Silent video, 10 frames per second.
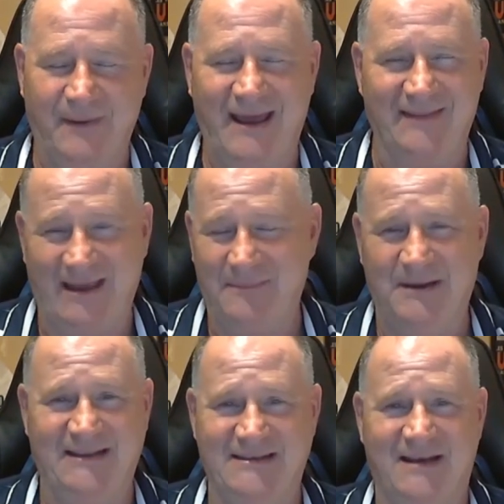bat that
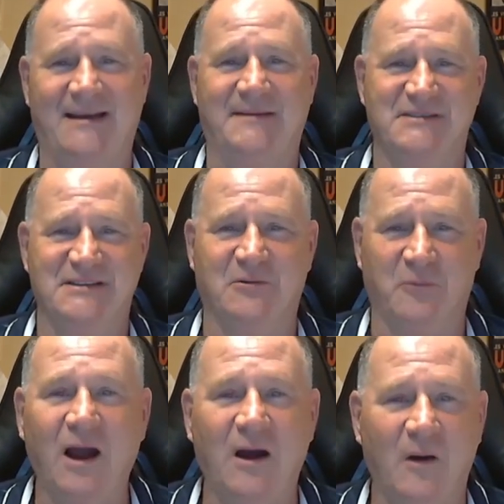many times in a
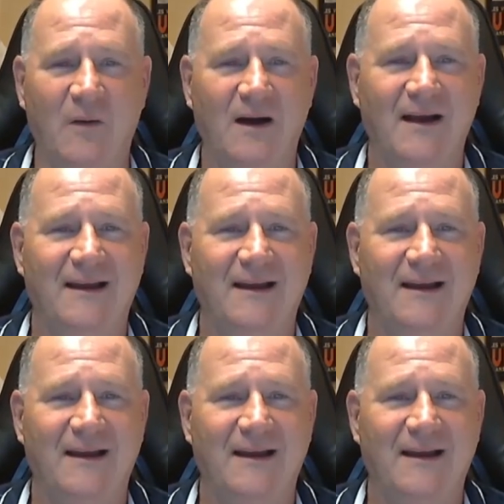row